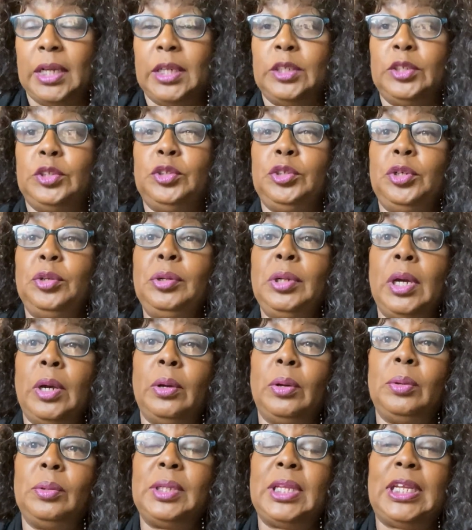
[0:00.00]
Do you
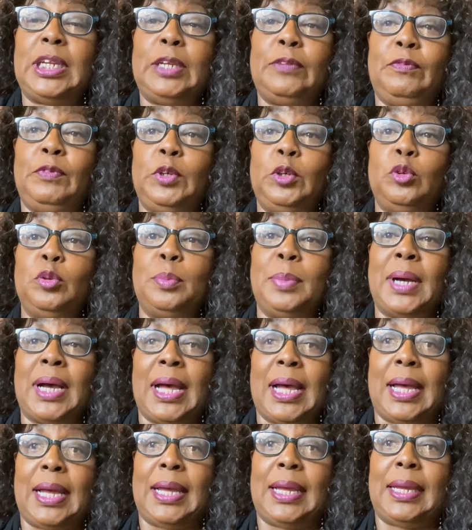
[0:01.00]
know that if you
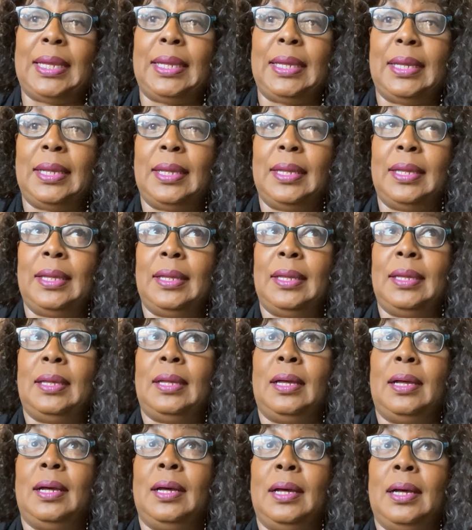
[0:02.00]
buy
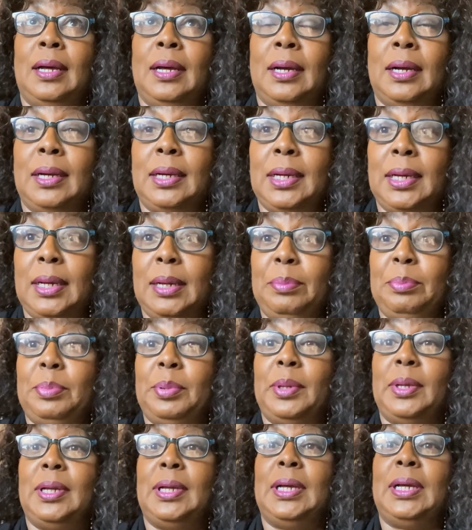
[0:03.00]
a cup
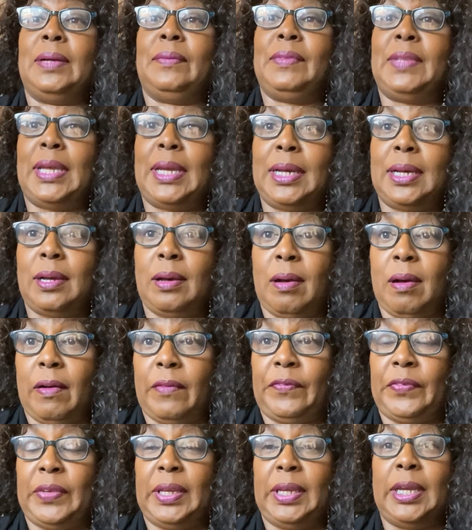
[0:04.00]
of that
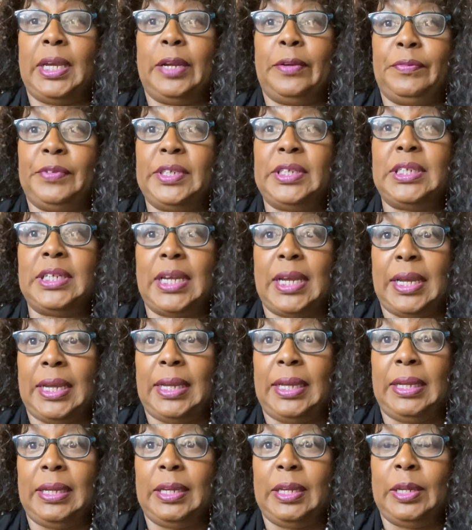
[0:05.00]
coffee every day
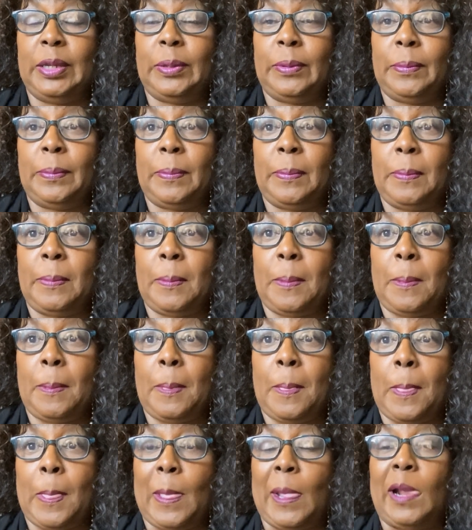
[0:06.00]

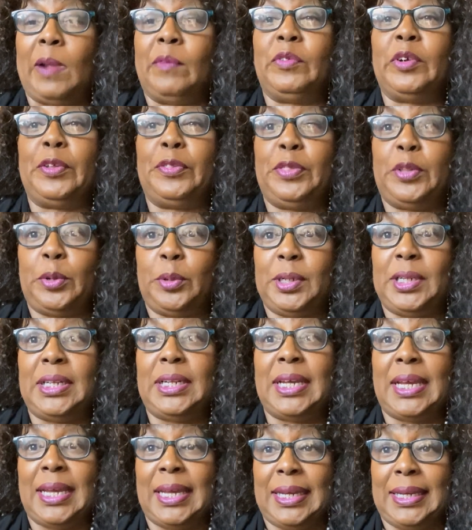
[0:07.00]
for 30
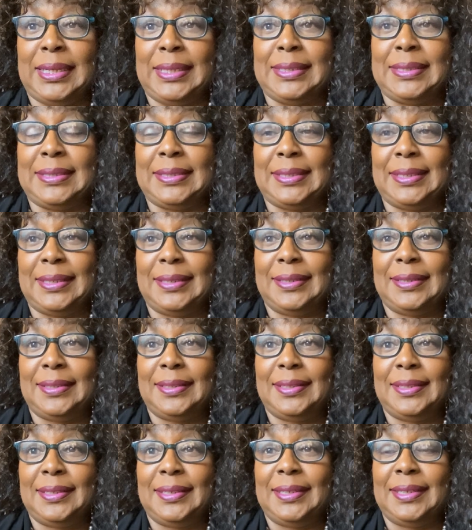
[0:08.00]
days,
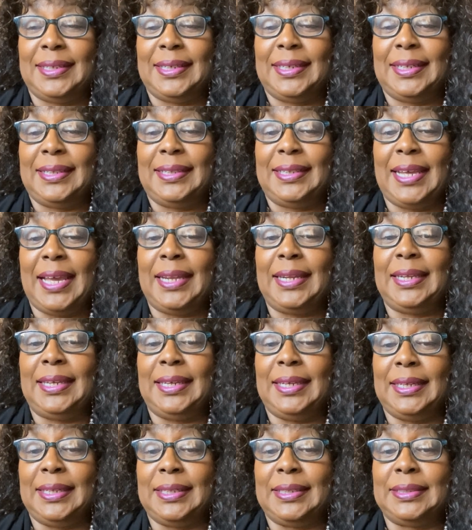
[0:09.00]
that
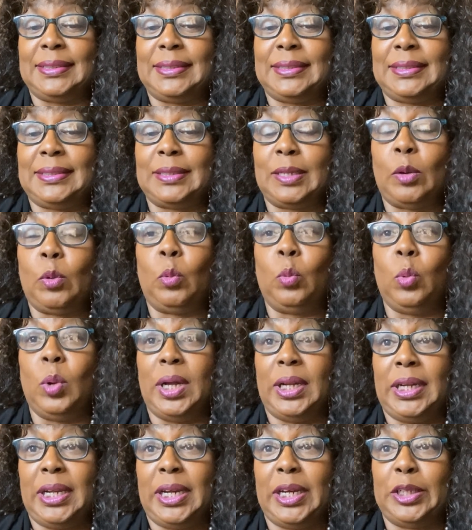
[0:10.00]
is
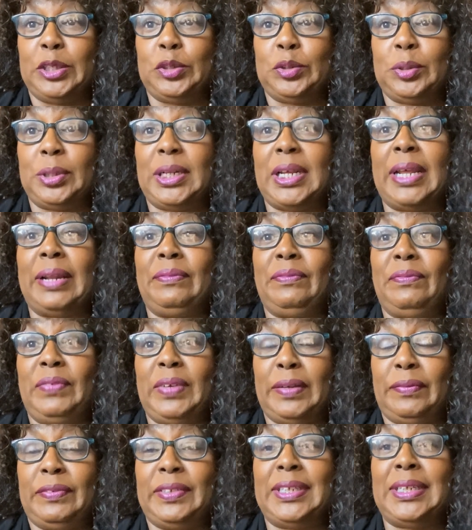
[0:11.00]

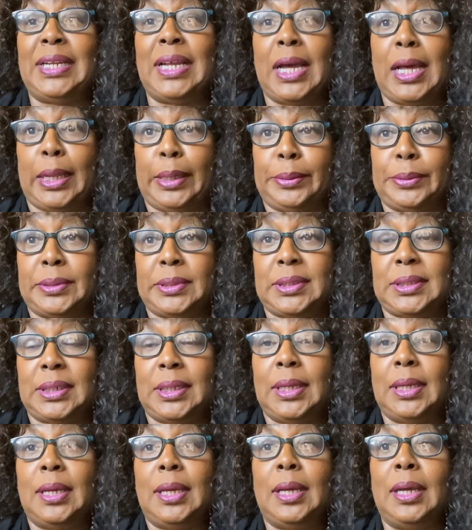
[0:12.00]
$150
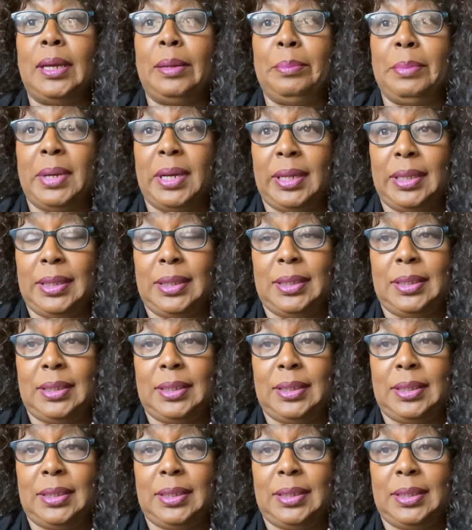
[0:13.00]
a month?